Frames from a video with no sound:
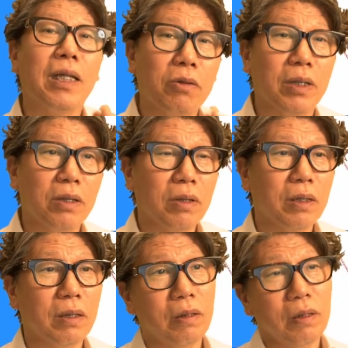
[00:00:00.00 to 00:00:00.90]
which is
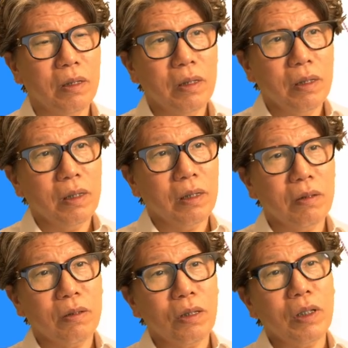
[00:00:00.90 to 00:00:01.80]
why
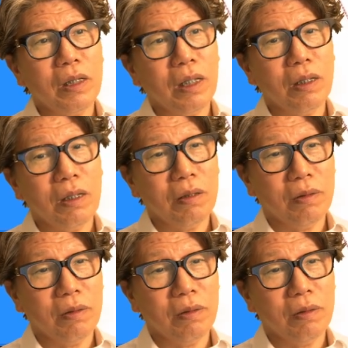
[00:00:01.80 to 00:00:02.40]
orthodontic treatments